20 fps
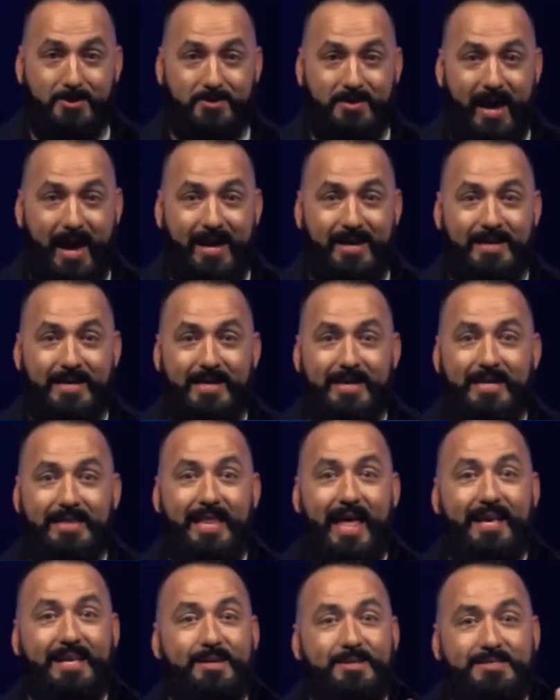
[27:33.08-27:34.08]
okay?
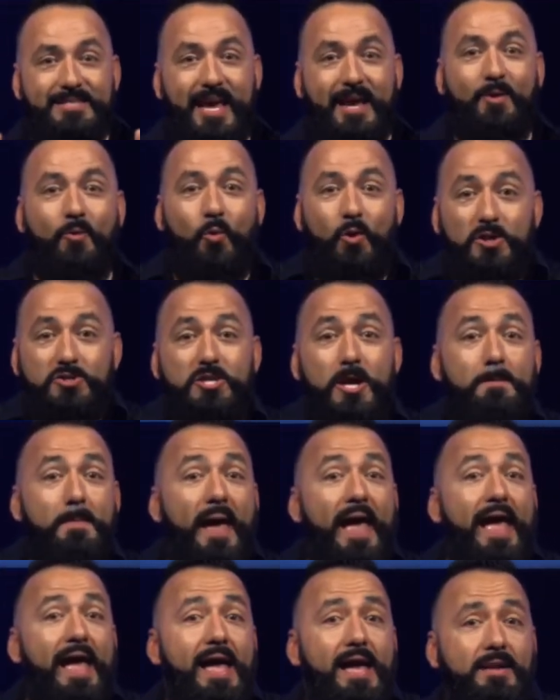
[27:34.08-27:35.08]
Like take worship
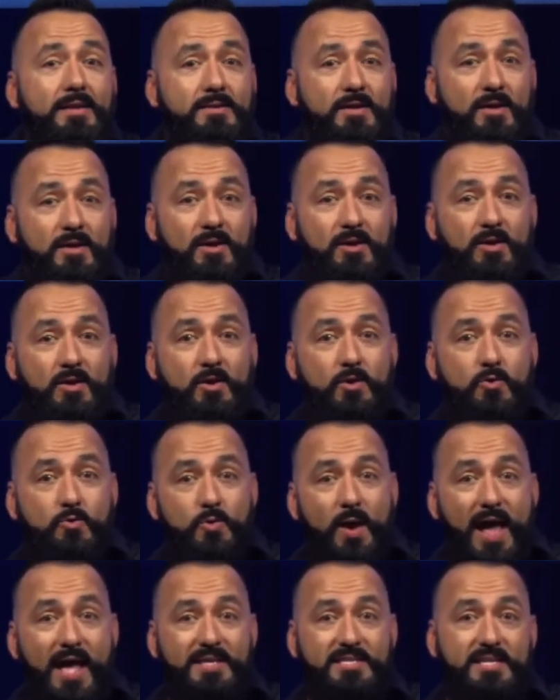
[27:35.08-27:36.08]
and
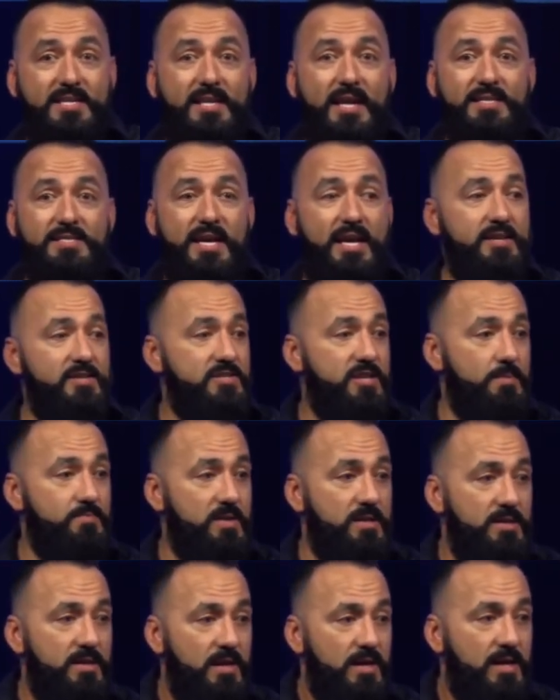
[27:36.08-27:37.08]
rest. Can I tell you
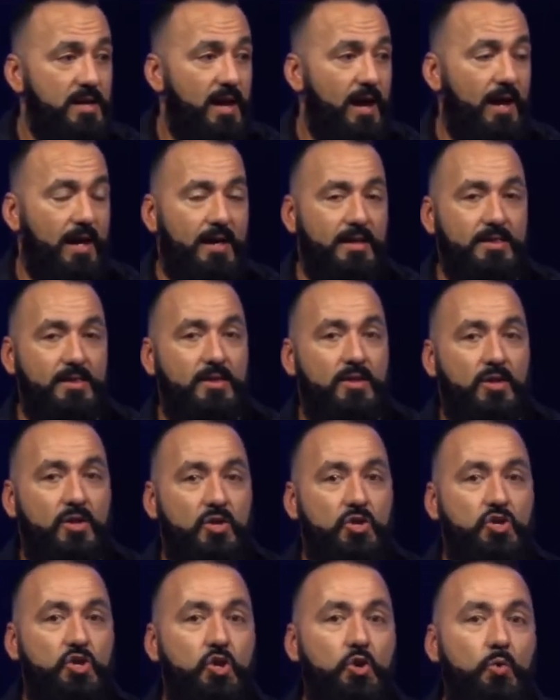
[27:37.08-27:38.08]
something?
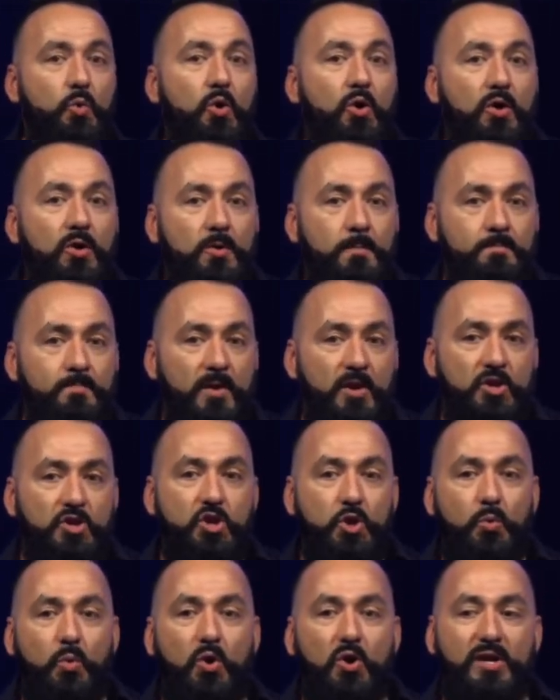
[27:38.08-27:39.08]
You will
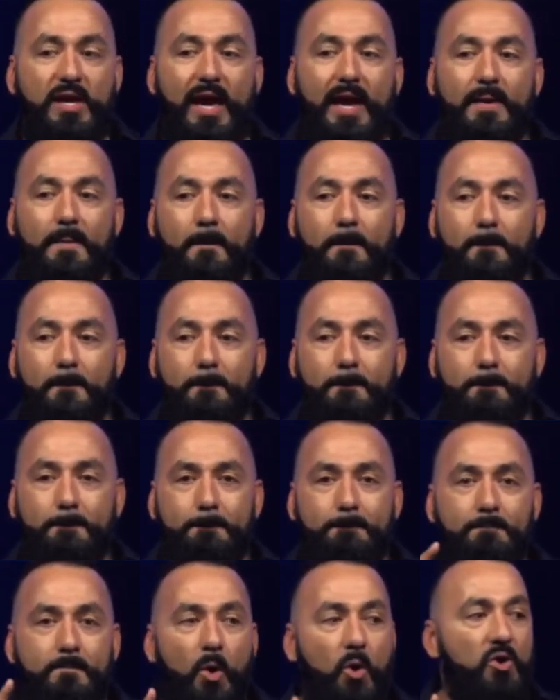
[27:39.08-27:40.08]
you will get
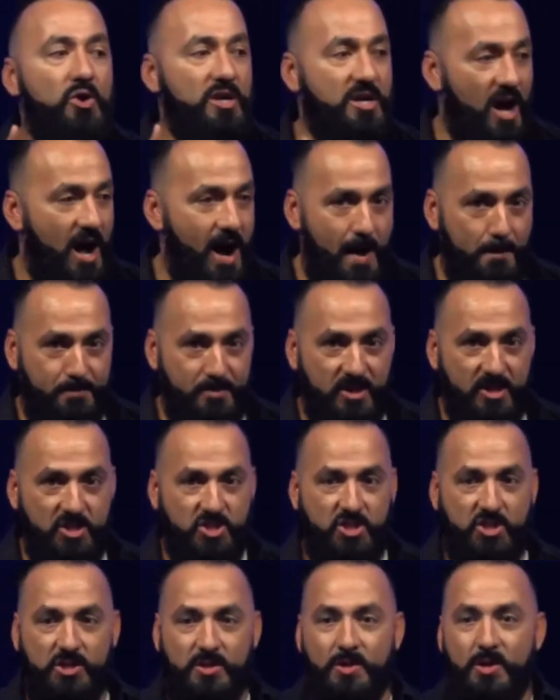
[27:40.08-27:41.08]
more
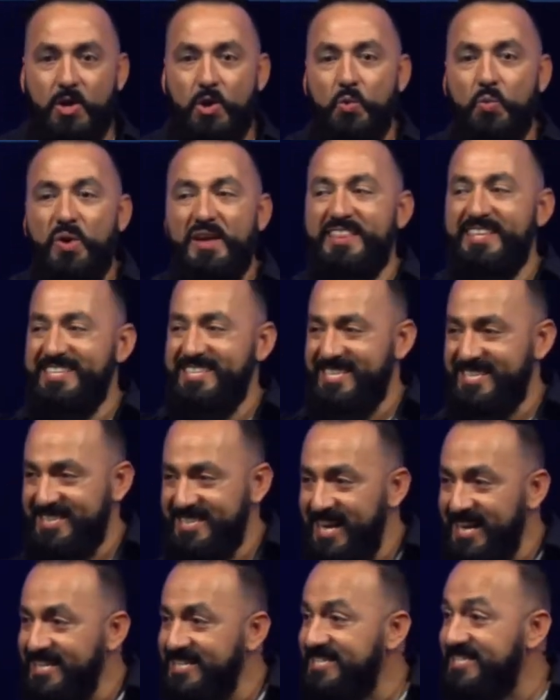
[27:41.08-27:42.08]
accomplished with
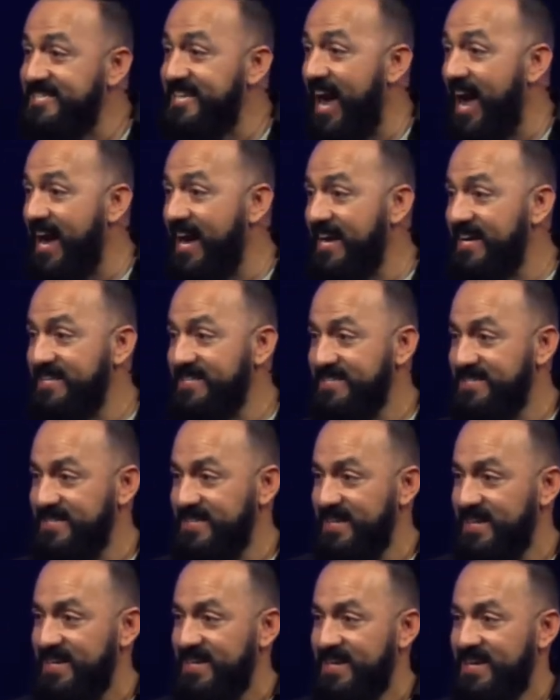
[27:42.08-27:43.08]
six days
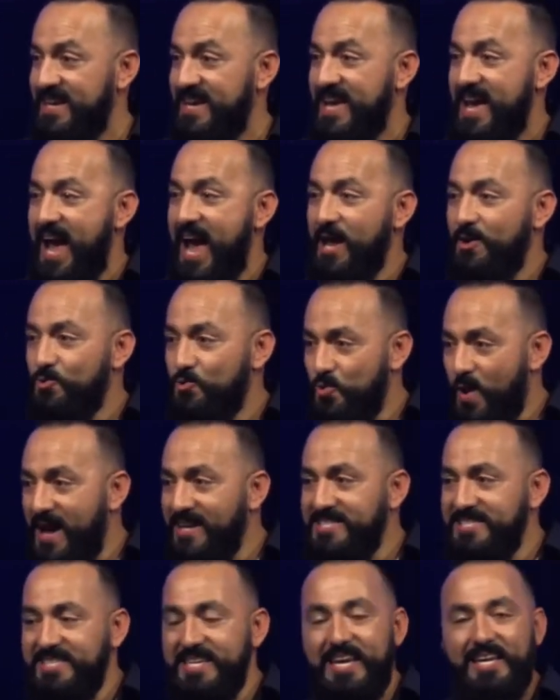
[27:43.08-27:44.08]
and
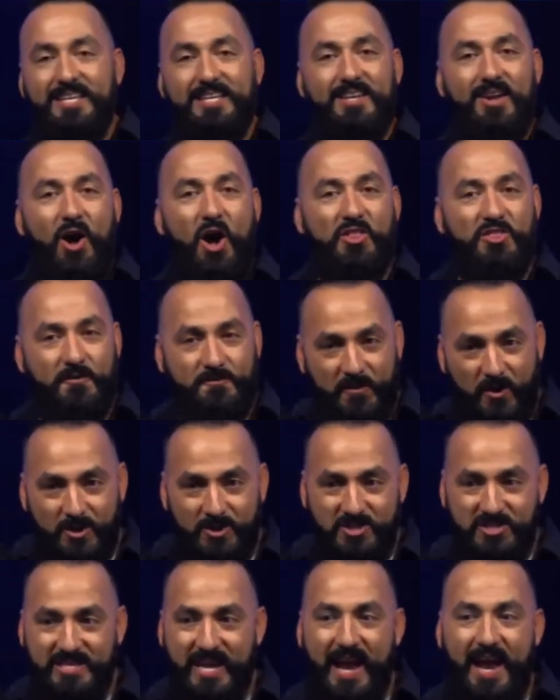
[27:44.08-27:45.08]
resting on the
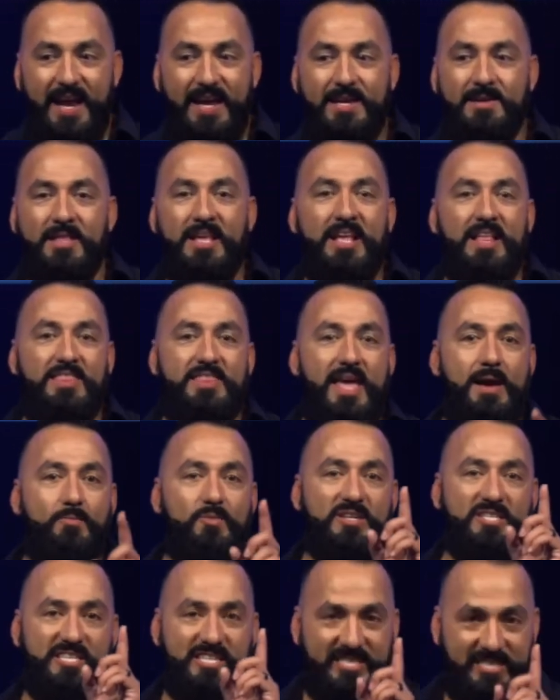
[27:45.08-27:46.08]
first day than
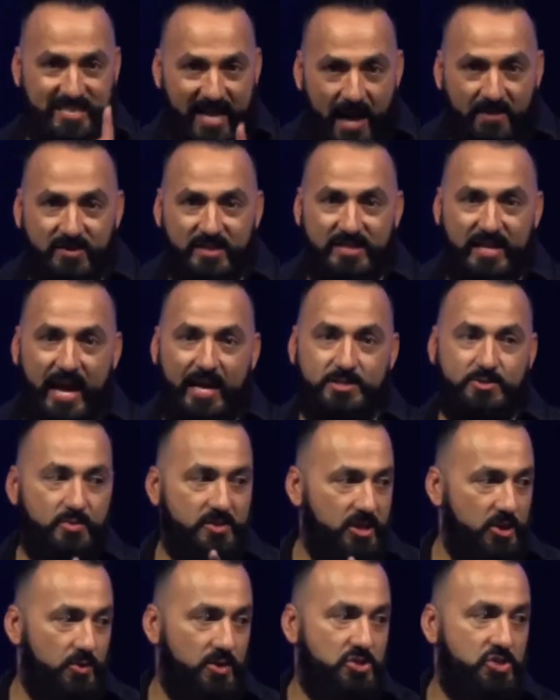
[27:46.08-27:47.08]
with seven days
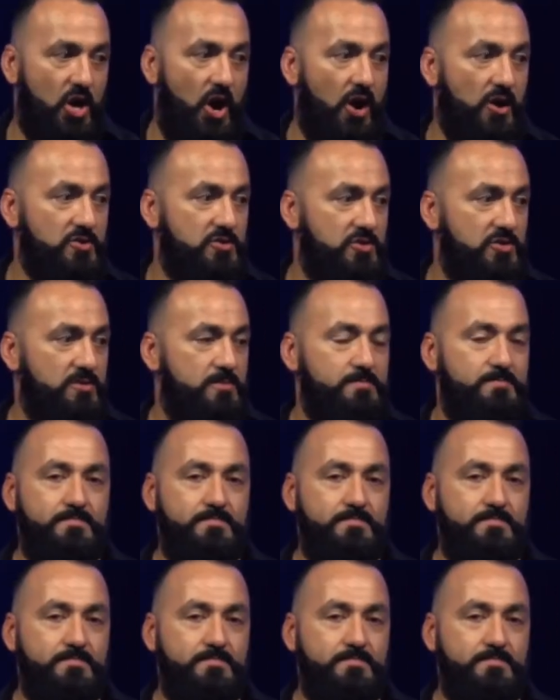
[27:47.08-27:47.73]
with you in charge.